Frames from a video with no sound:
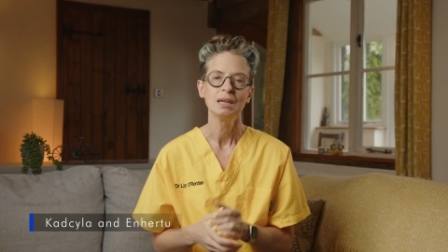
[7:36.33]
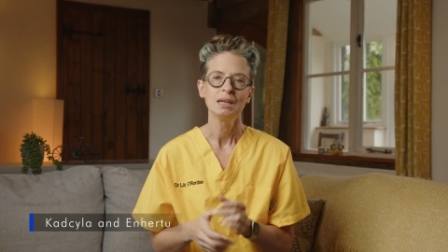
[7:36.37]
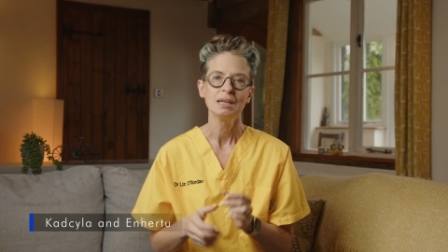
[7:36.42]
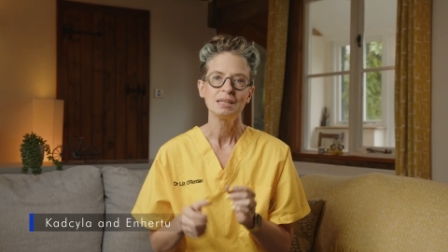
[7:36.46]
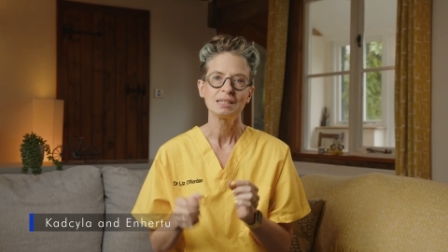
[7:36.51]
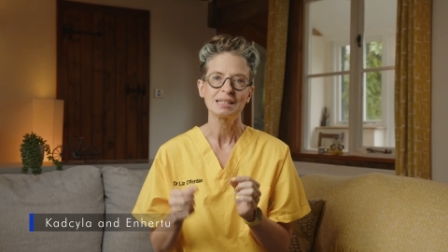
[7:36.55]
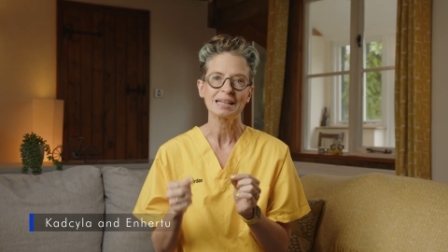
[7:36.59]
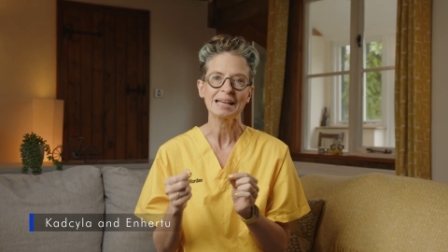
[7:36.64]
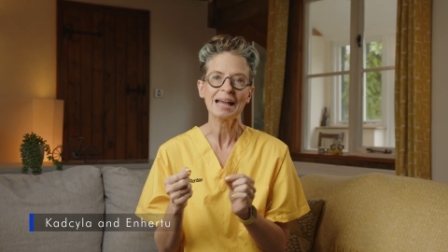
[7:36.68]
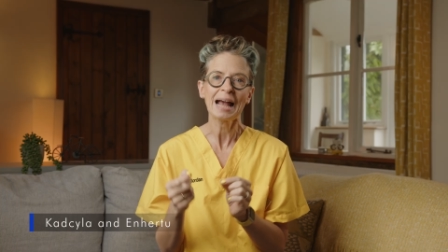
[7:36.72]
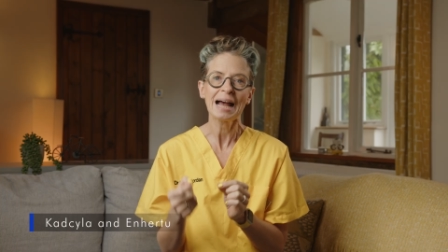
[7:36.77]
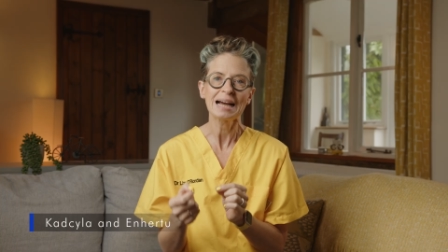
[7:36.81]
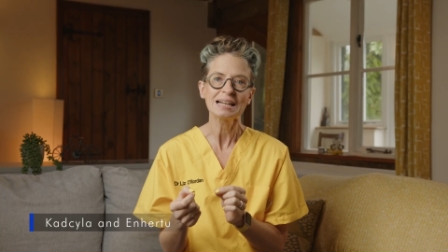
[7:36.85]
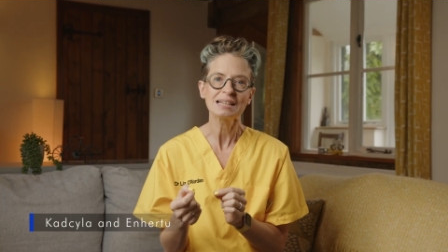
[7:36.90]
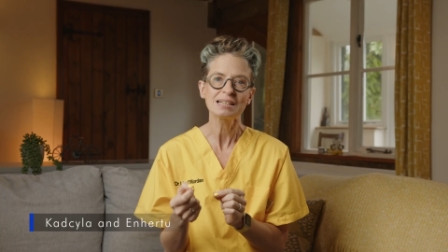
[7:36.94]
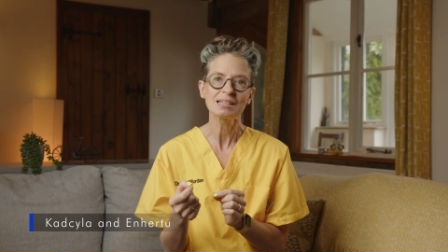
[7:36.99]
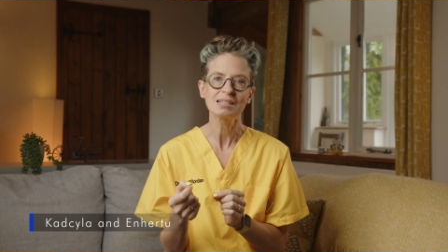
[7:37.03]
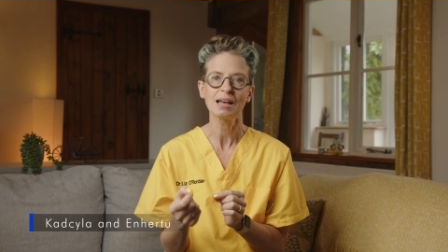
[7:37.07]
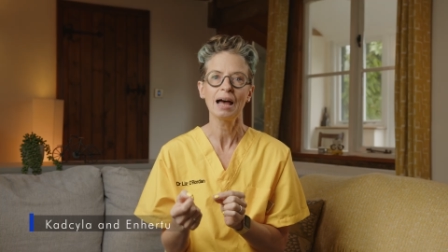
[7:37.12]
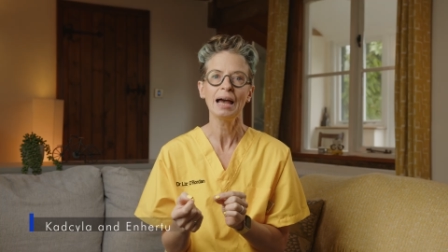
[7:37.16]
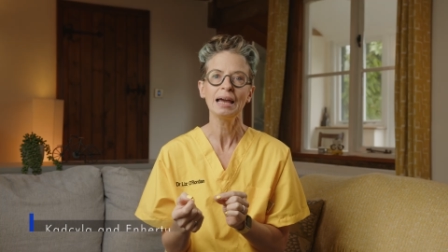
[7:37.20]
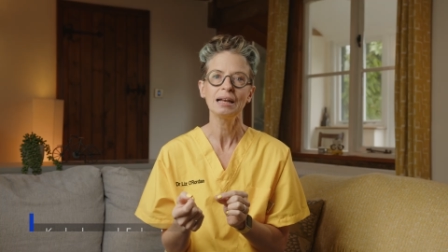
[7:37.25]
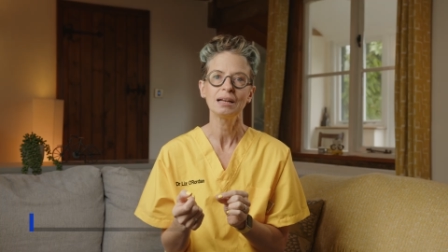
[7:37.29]
So
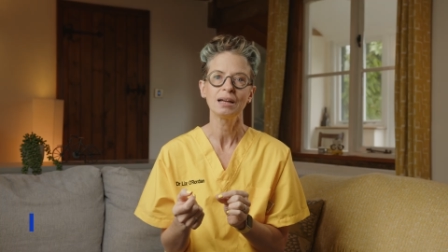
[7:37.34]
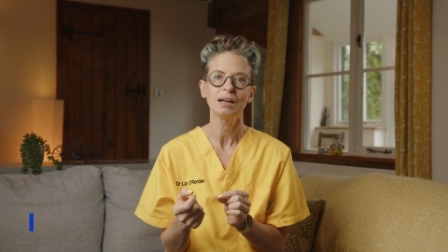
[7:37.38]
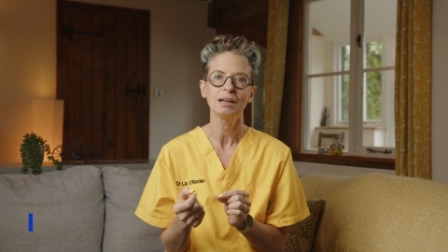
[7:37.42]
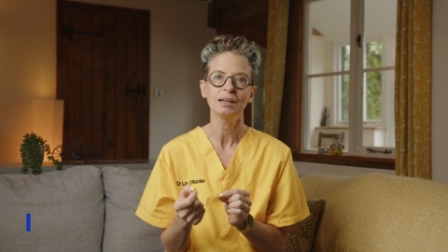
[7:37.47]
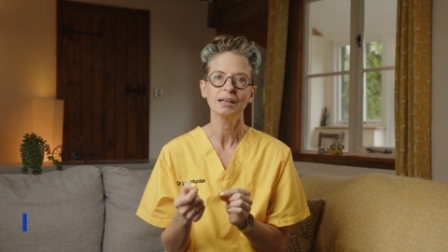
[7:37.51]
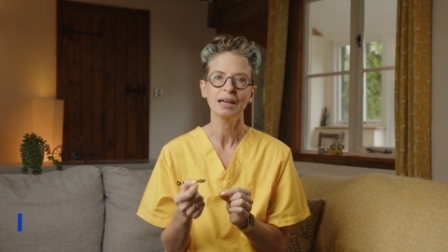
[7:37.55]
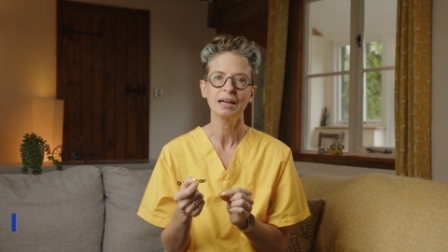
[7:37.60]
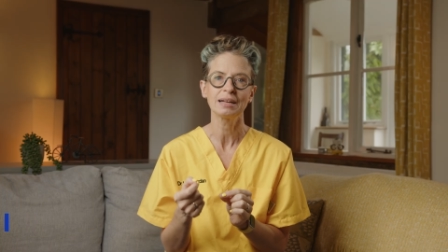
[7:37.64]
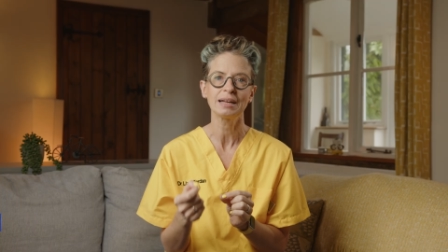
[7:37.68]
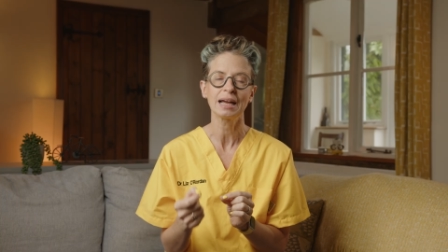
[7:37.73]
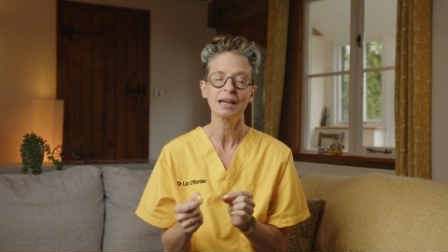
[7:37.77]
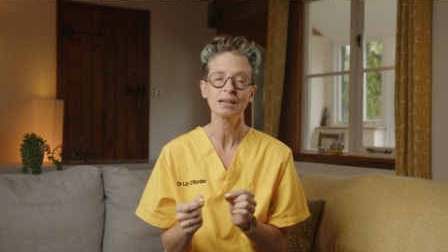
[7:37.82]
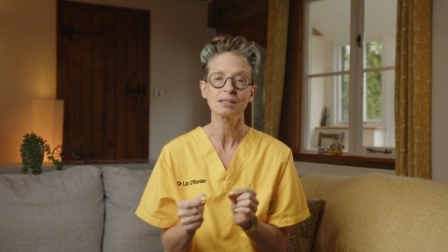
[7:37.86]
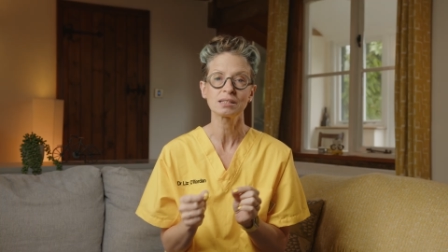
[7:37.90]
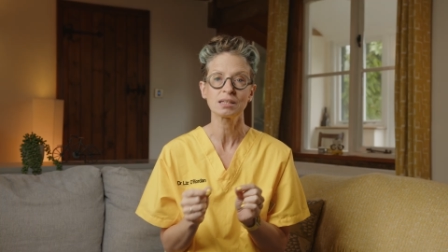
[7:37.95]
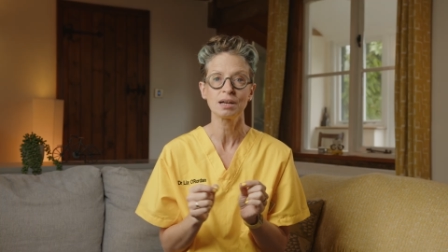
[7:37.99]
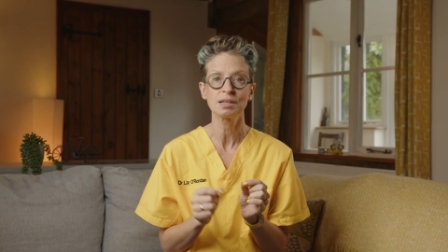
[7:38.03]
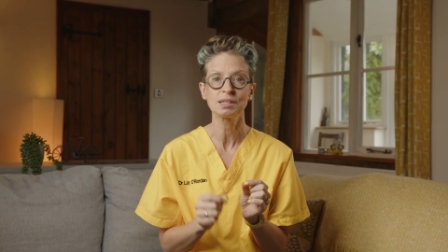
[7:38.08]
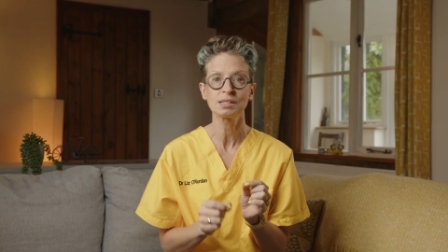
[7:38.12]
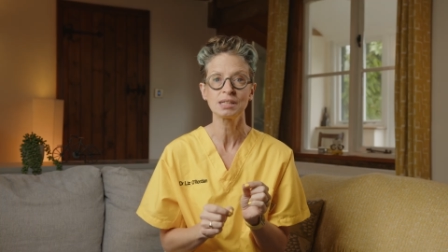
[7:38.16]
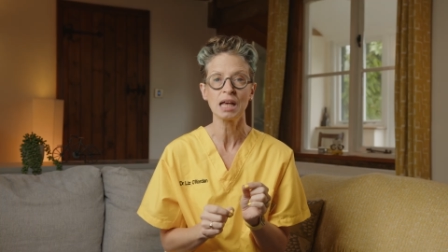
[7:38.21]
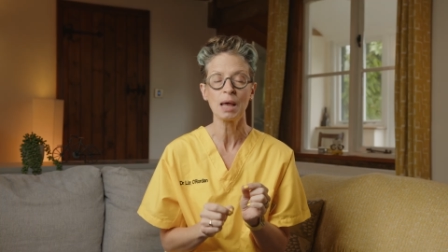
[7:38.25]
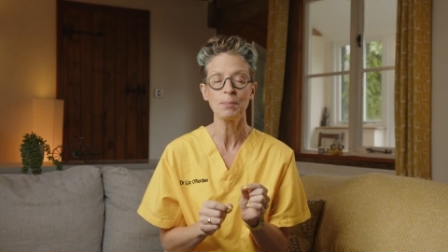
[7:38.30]
Kadcyla connects
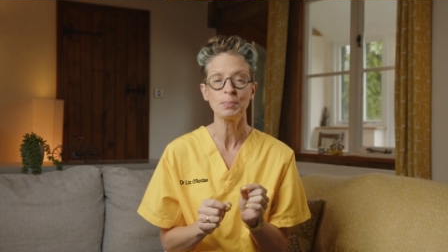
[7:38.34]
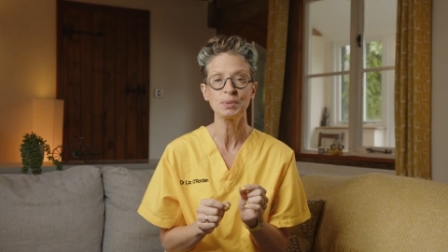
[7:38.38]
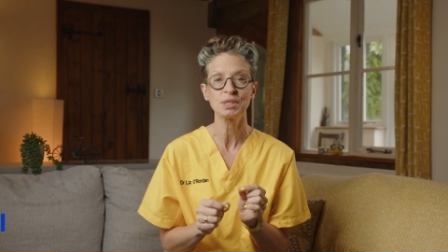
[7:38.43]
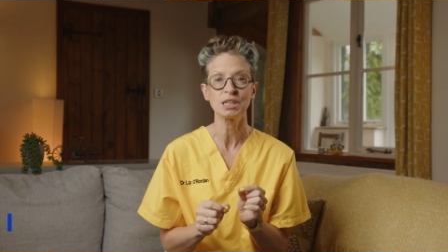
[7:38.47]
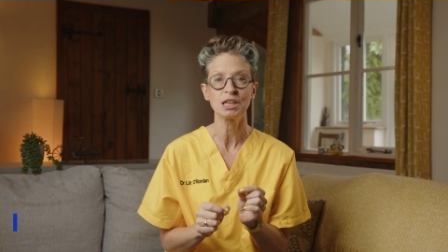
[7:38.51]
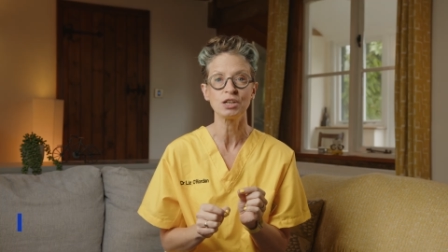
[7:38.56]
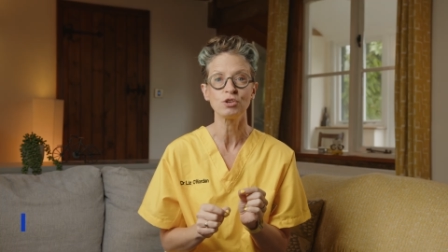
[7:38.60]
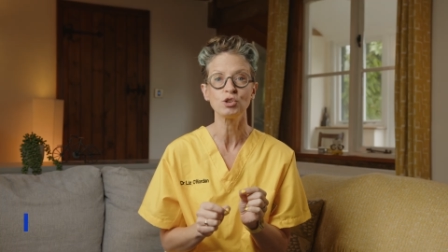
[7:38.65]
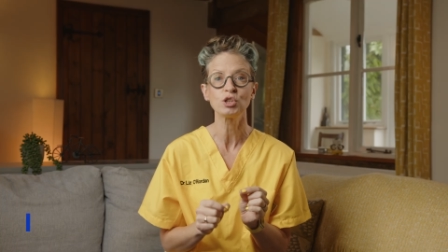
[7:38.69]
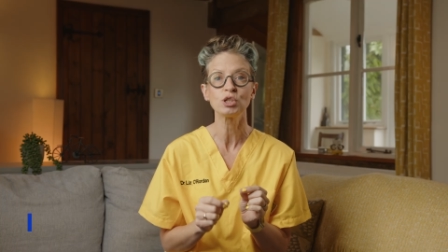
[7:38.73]
Herceptin